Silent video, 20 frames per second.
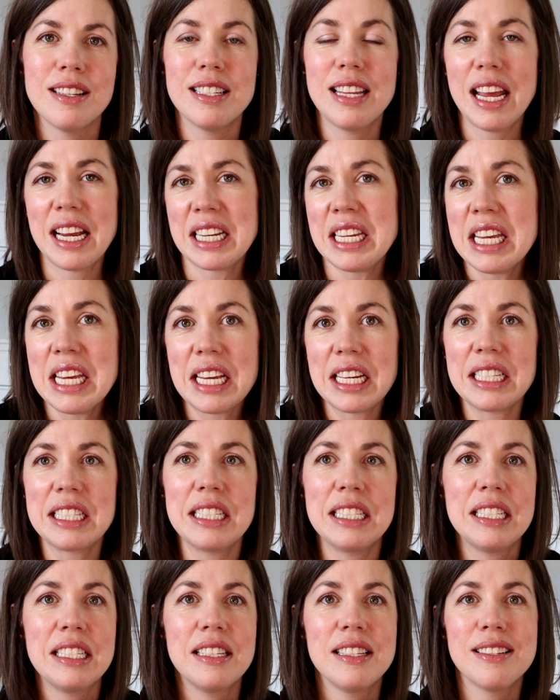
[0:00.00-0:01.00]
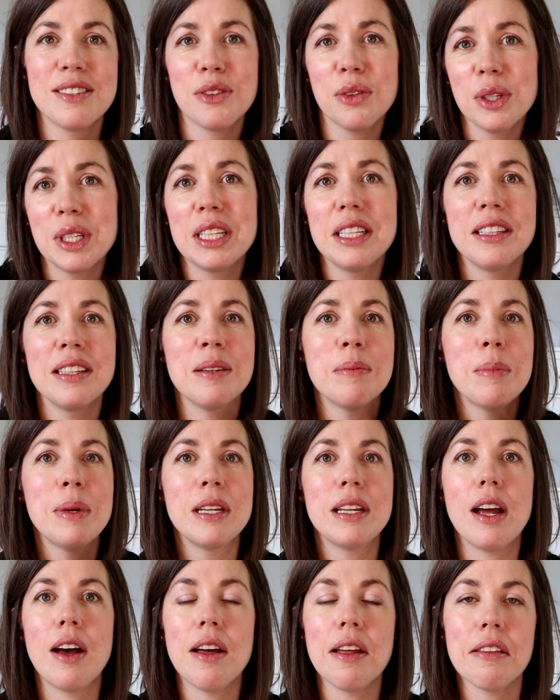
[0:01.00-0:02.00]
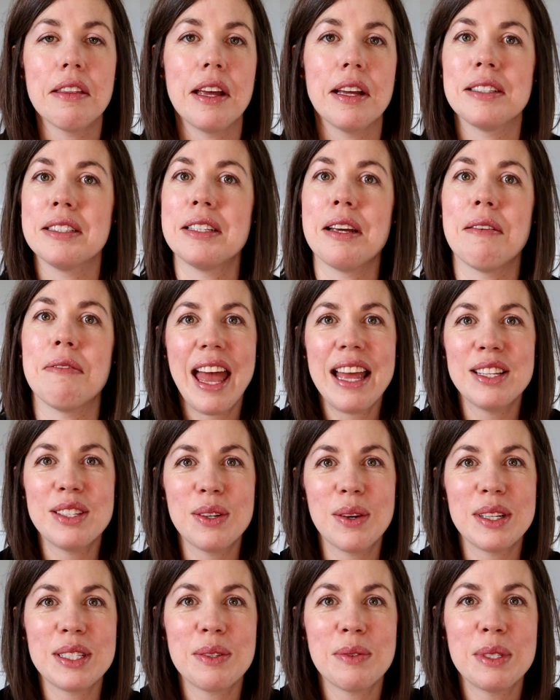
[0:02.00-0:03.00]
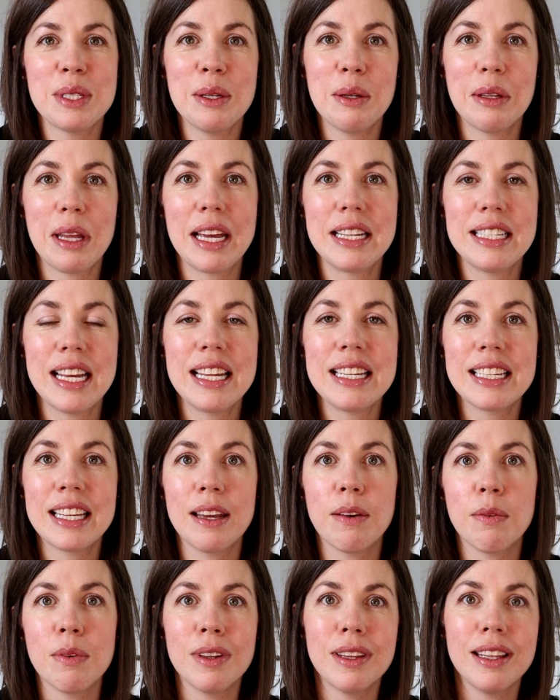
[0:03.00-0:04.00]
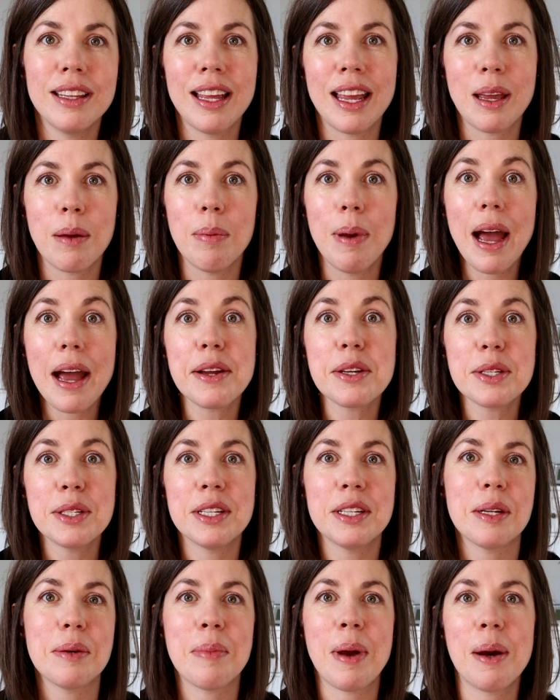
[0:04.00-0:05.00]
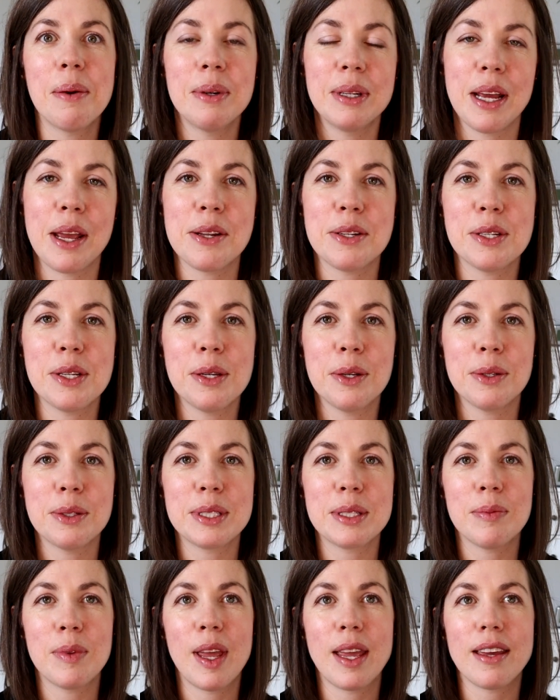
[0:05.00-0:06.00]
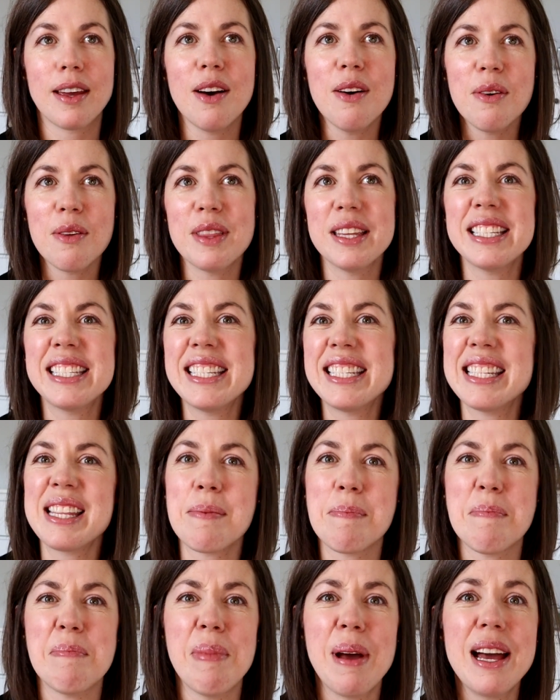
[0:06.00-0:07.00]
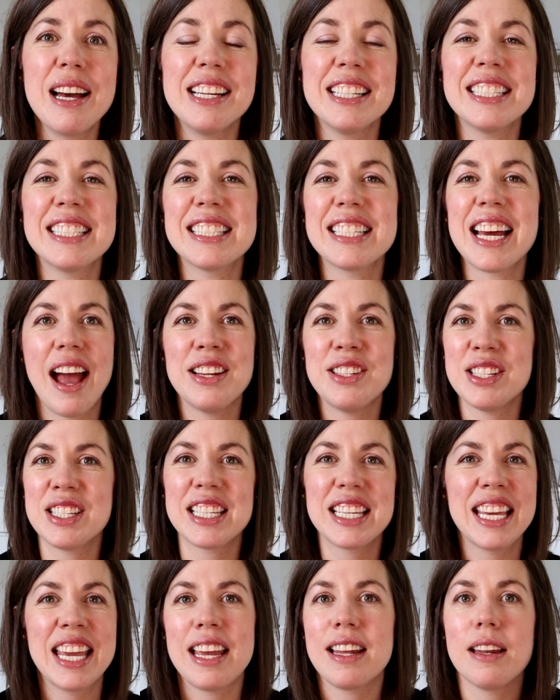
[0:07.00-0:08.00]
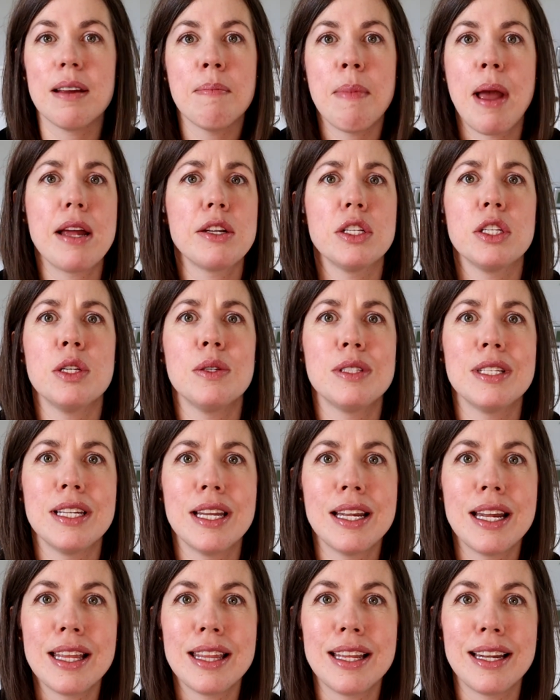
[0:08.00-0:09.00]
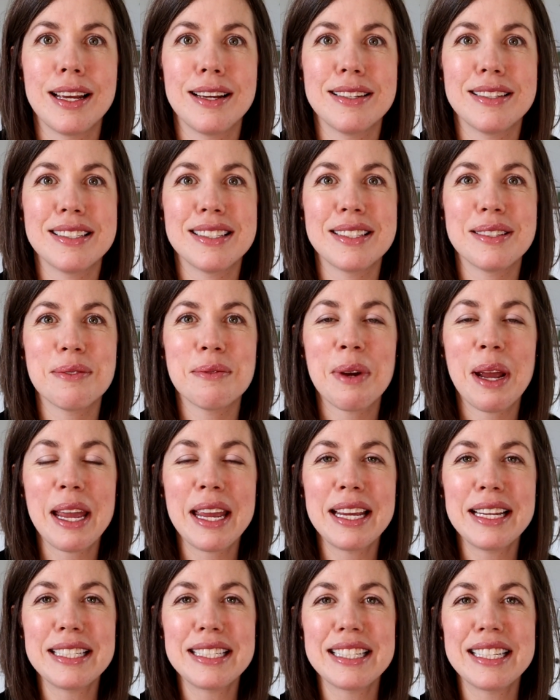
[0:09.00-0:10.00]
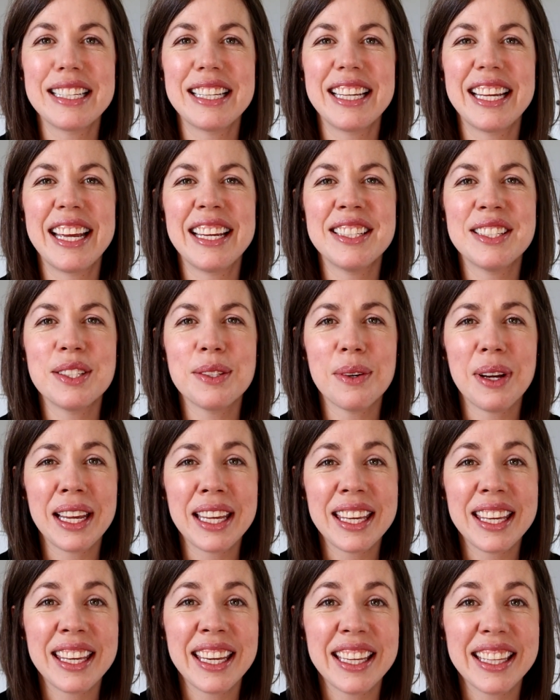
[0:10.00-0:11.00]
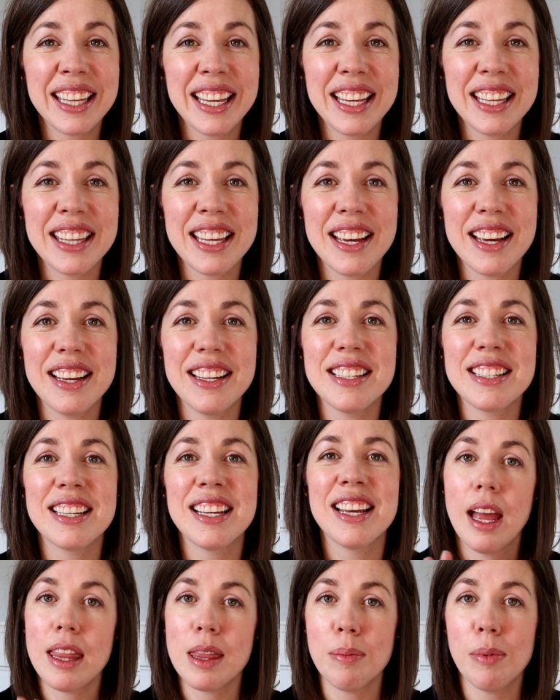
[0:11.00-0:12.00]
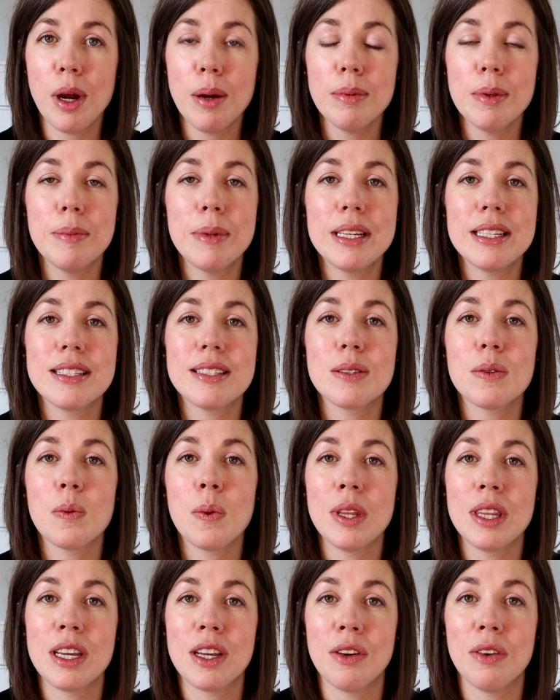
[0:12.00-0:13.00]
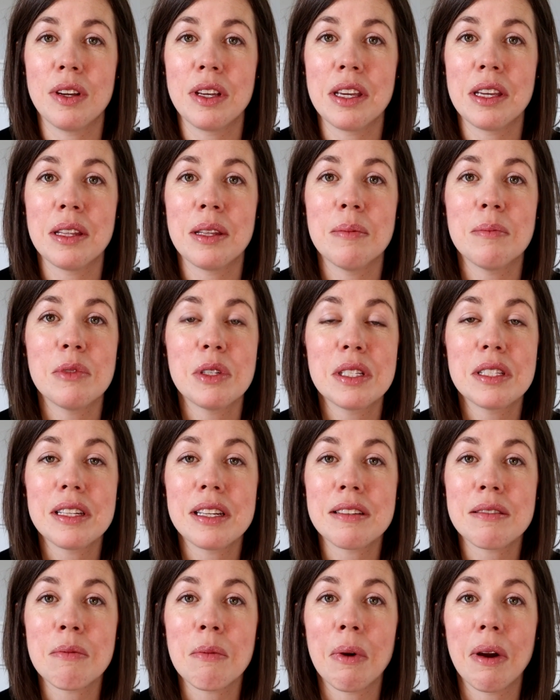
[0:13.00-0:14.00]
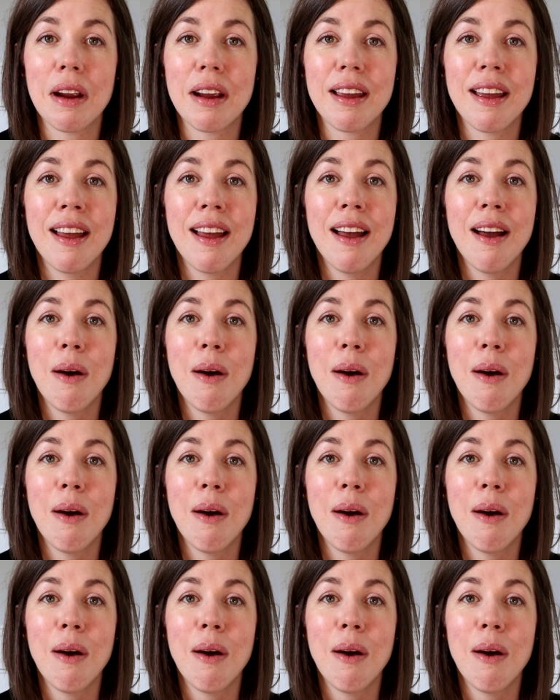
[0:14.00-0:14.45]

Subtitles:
techniques and curriculum and all that stuff. And so as a result, I tend to get really like passionate about what I choose and like, oh, this is the best. I just can't imagine using anything else, right? And so I get like that. And the problem is when the curriculum just doesn't work,